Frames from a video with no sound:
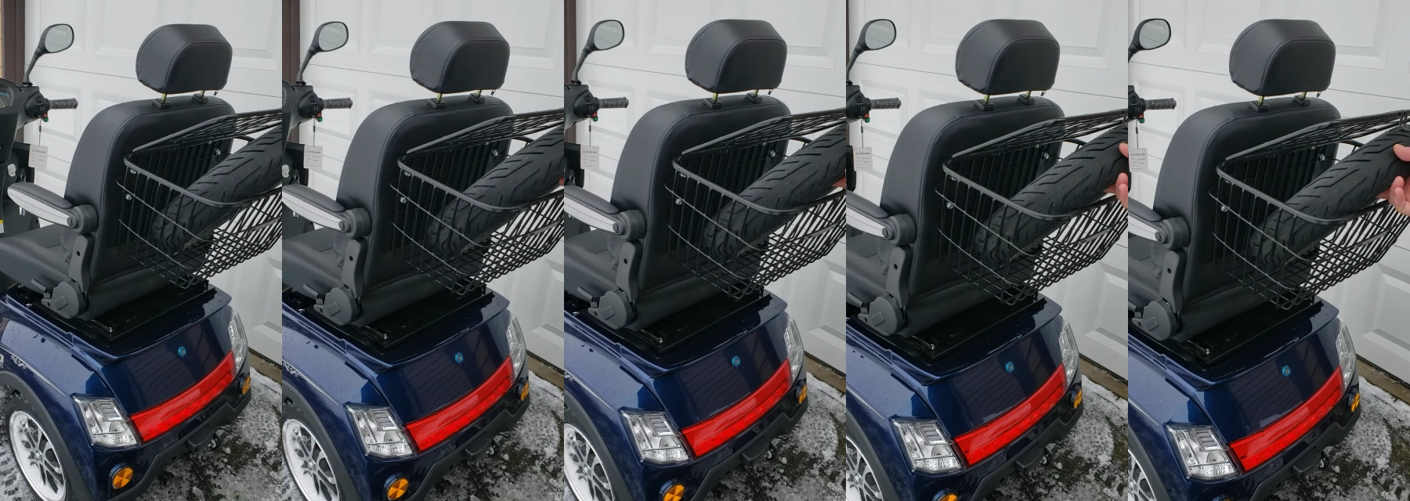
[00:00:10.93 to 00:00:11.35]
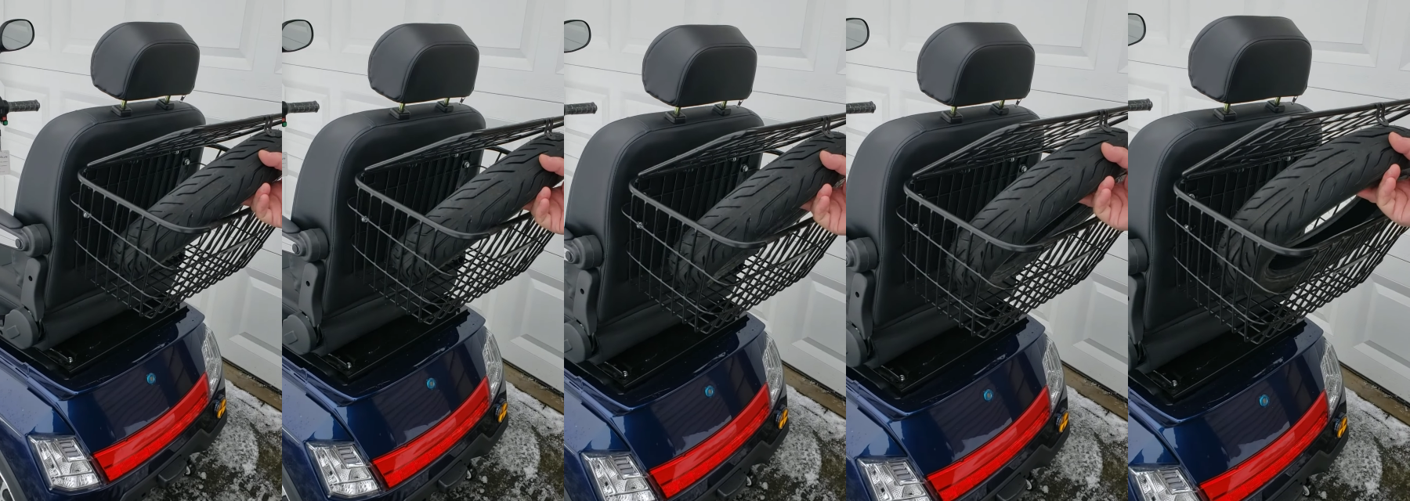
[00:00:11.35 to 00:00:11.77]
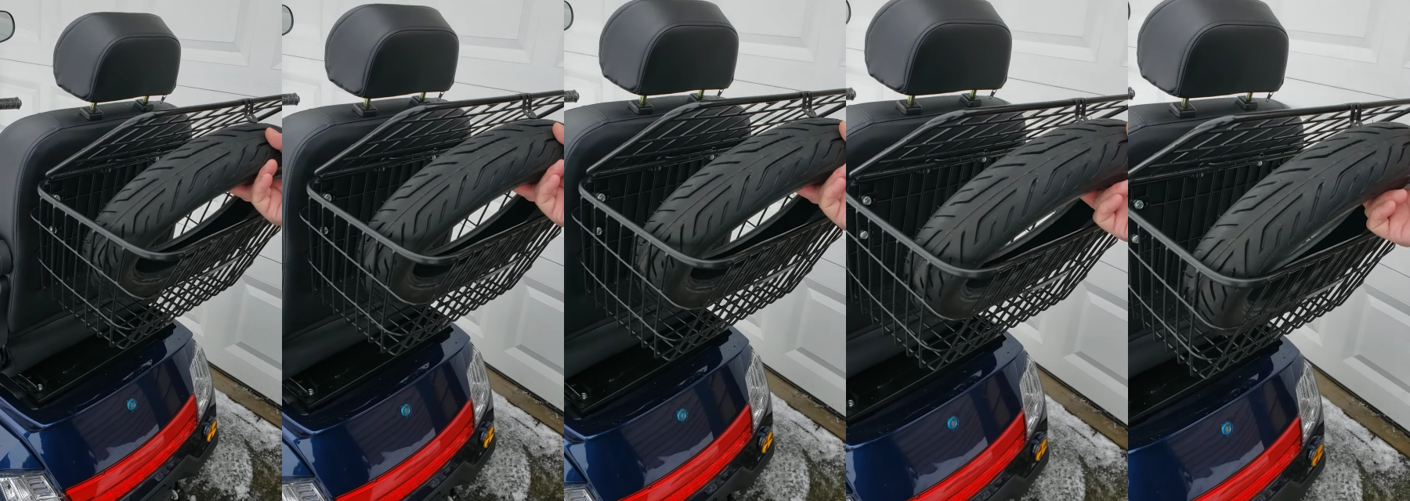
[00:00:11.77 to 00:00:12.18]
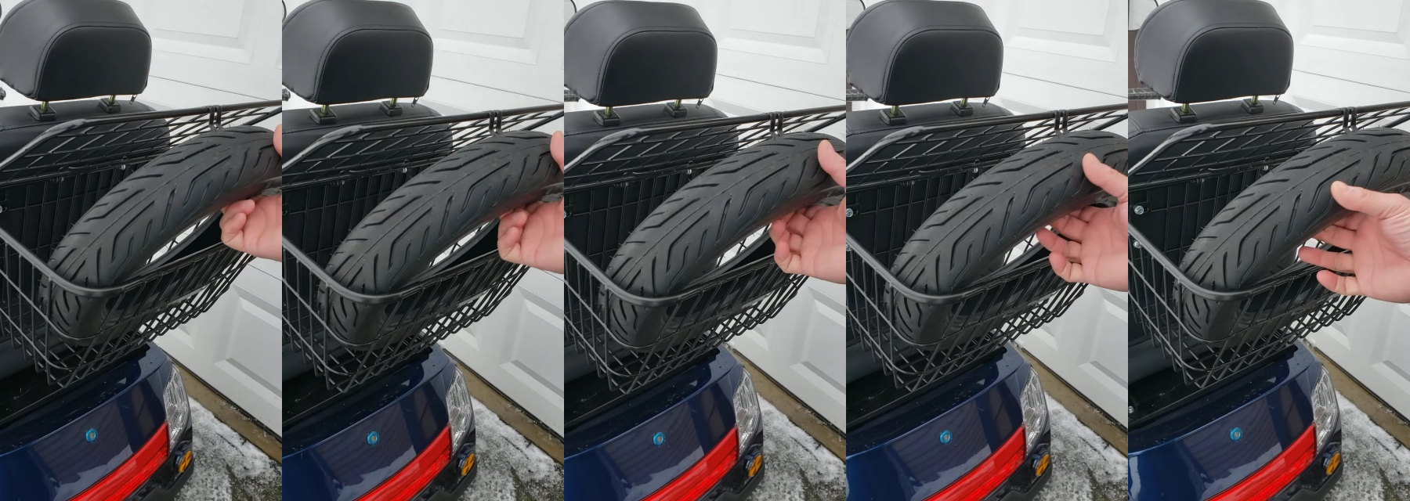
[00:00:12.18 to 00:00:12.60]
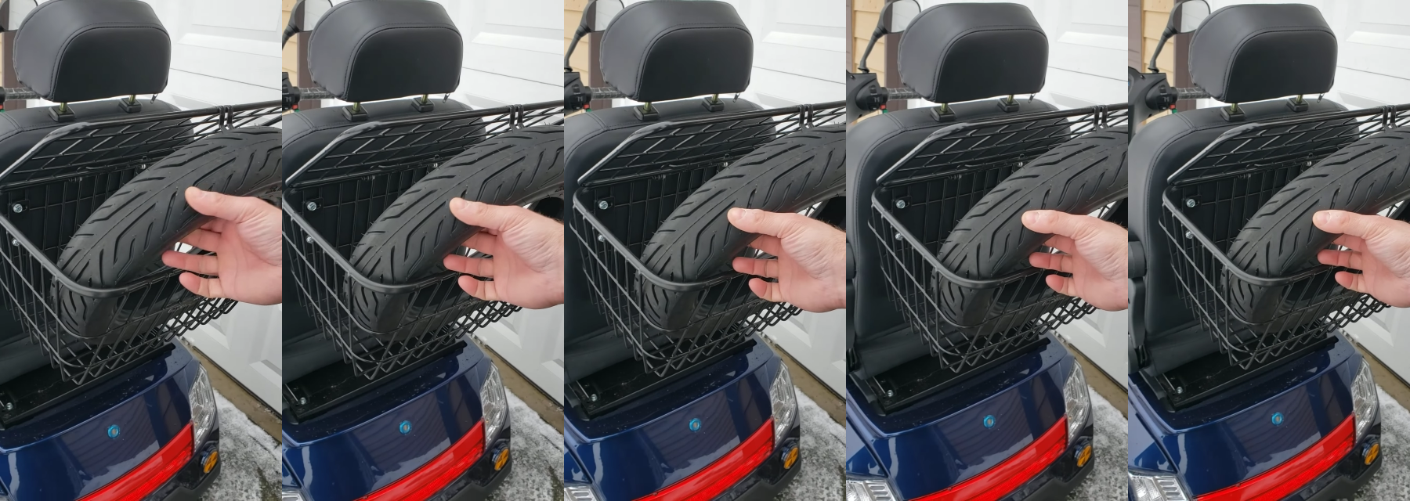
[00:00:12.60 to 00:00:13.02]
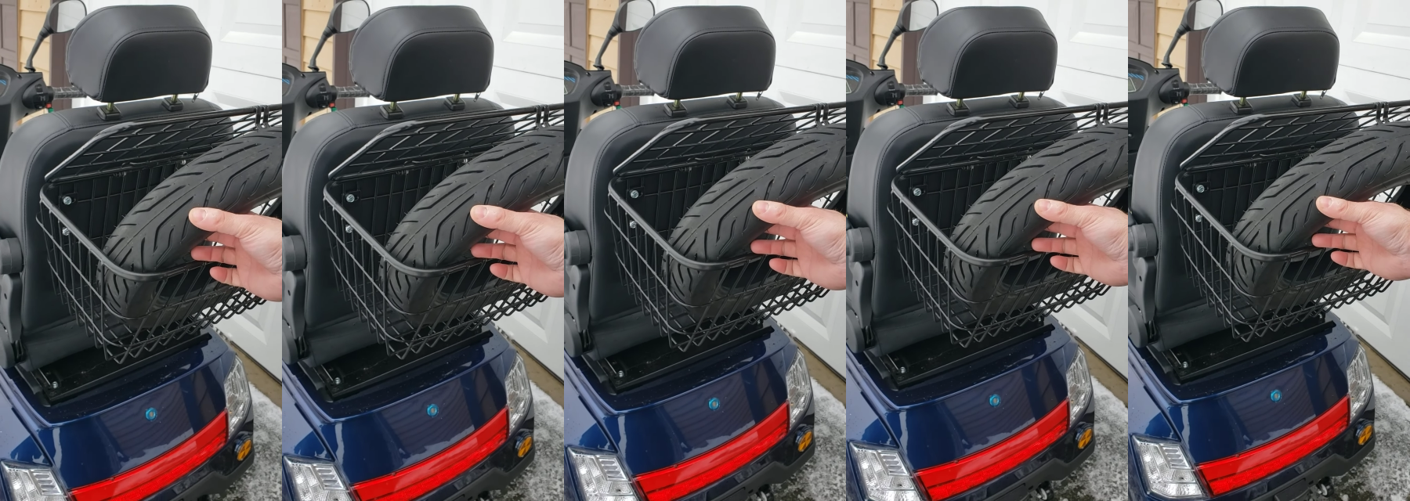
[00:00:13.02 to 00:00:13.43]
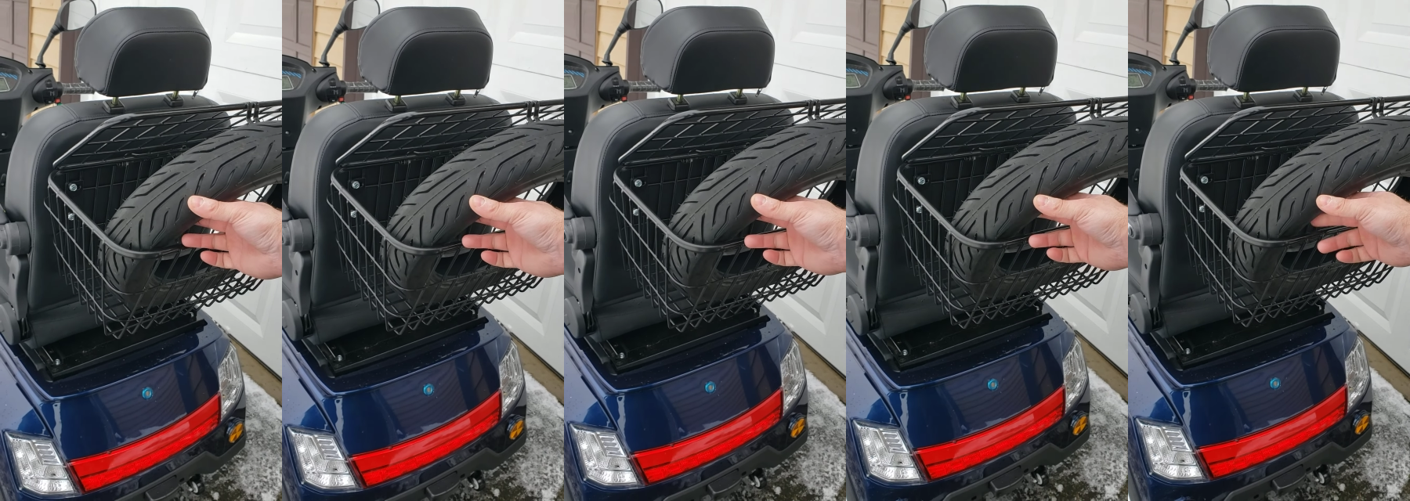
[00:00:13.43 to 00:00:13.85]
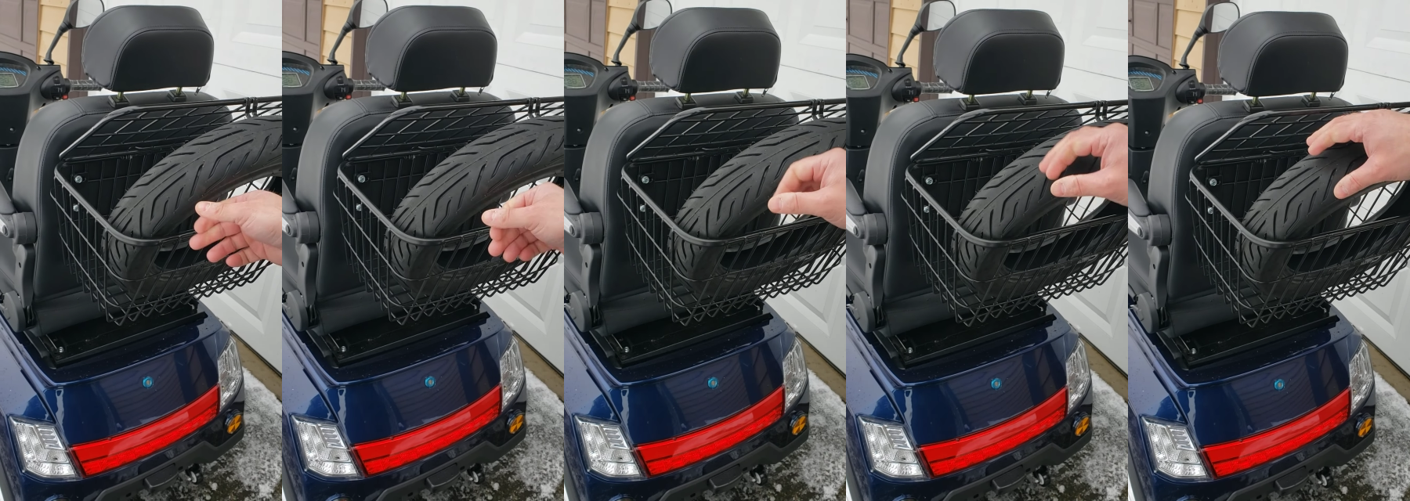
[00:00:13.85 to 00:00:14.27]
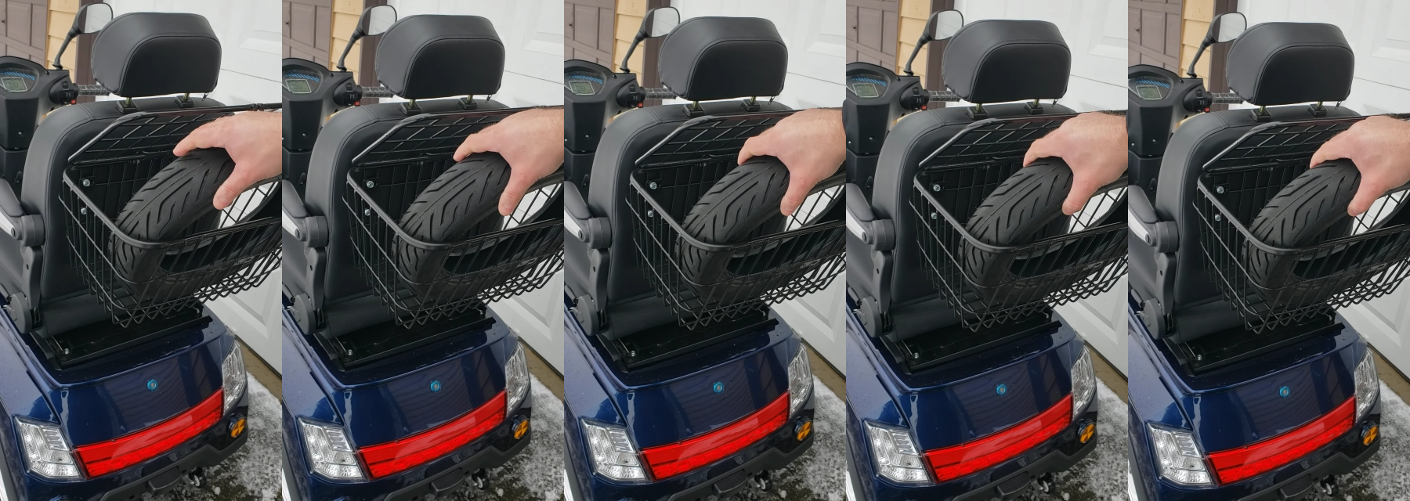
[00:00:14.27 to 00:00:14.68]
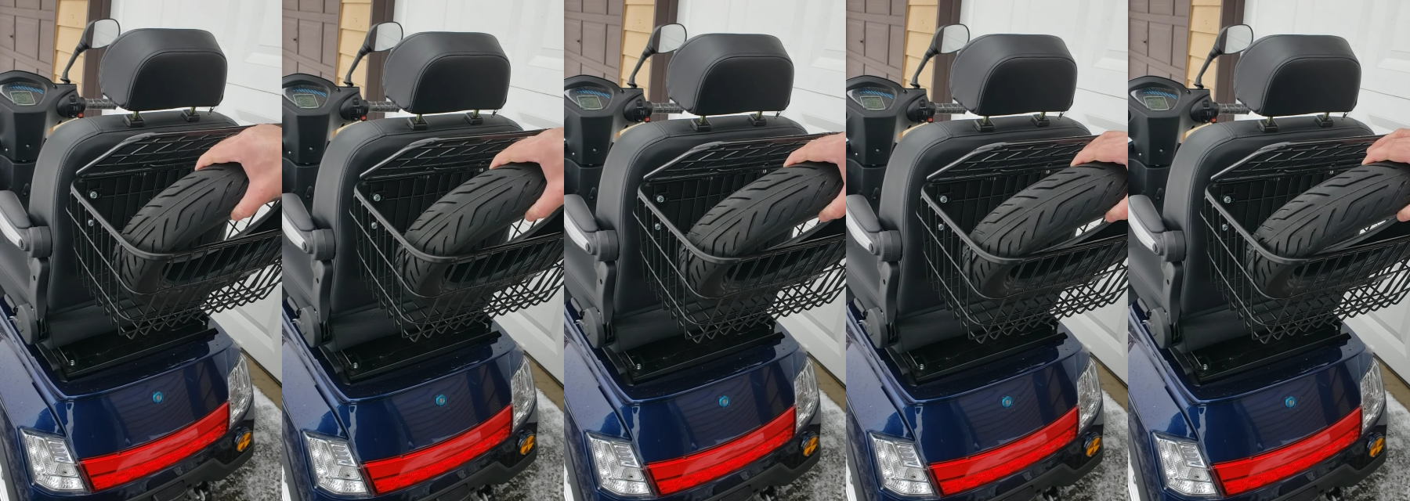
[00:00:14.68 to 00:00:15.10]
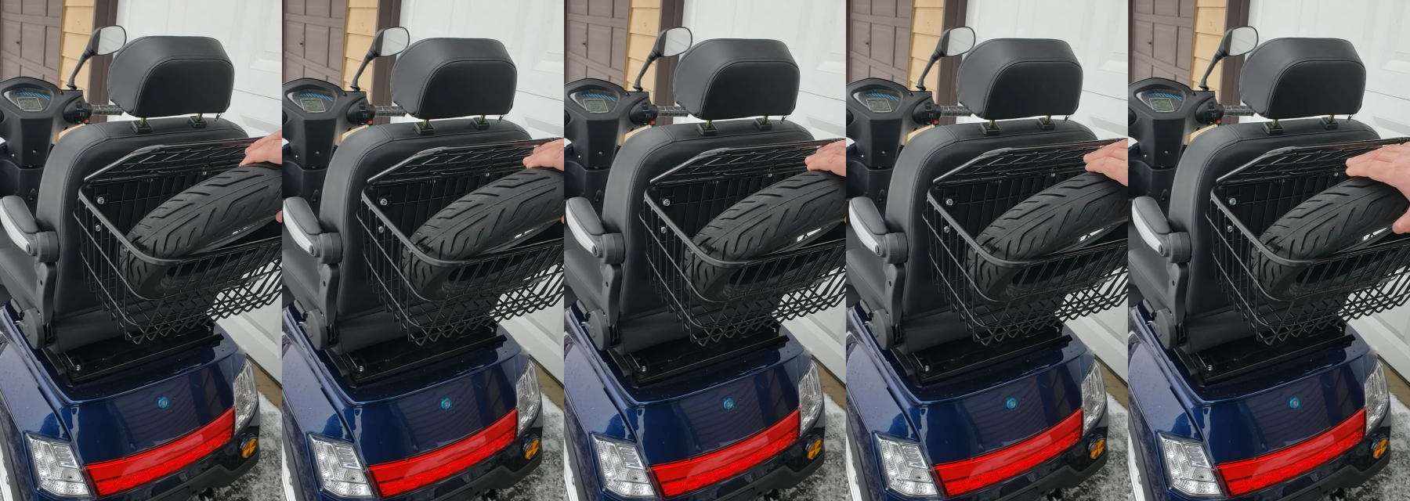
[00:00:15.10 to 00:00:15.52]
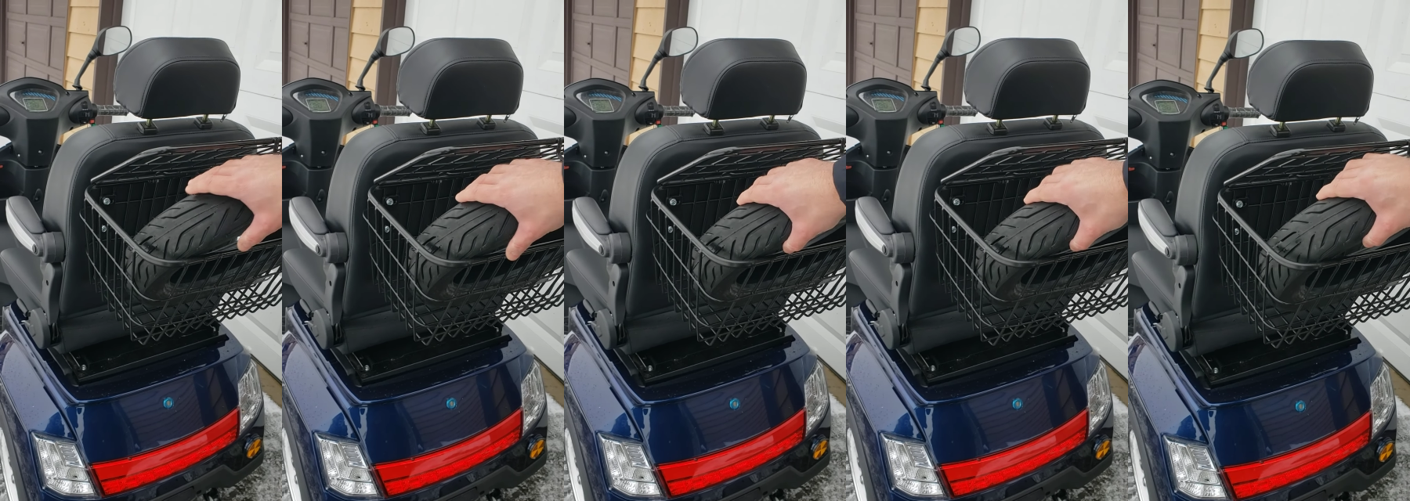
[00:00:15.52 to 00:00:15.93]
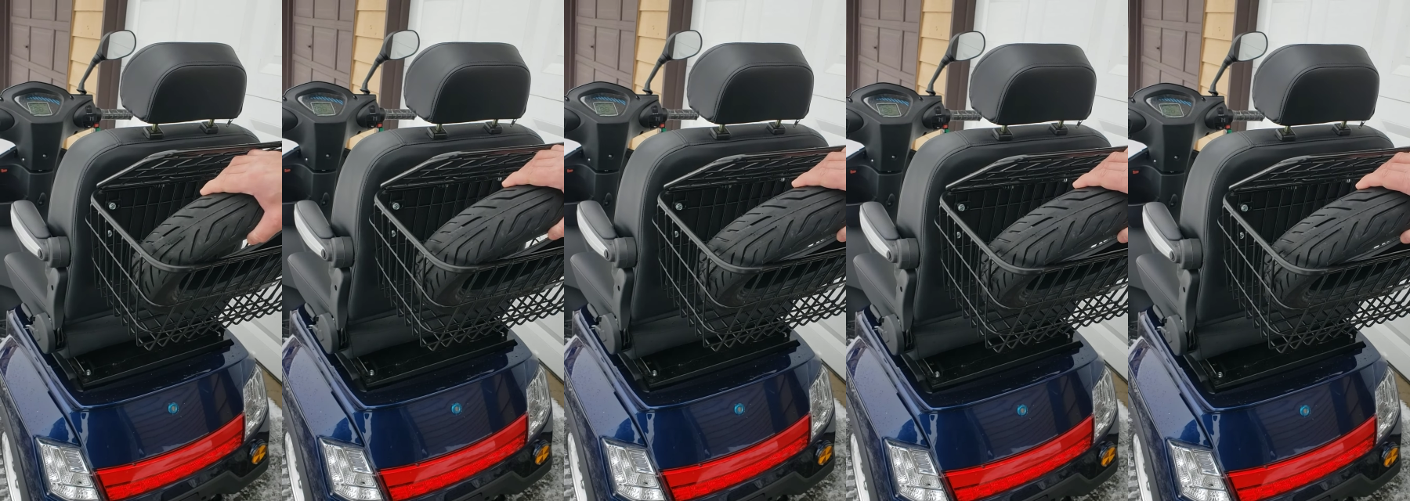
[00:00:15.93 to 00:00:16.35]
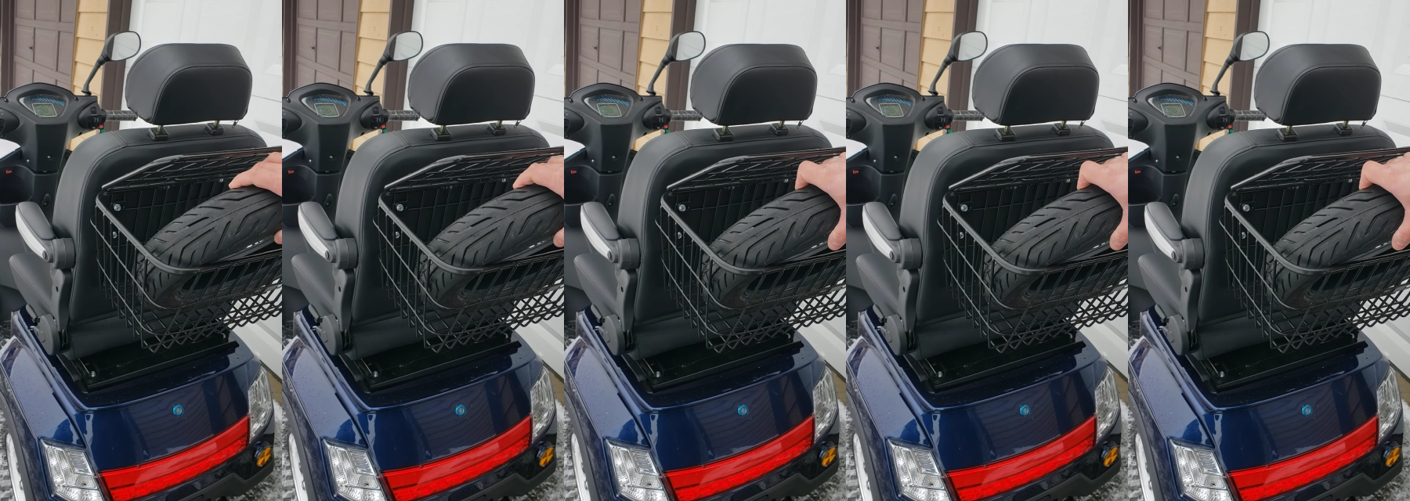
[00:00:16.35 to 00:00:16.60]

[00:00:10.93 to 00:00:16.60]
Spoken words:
[unreadable: no face in view]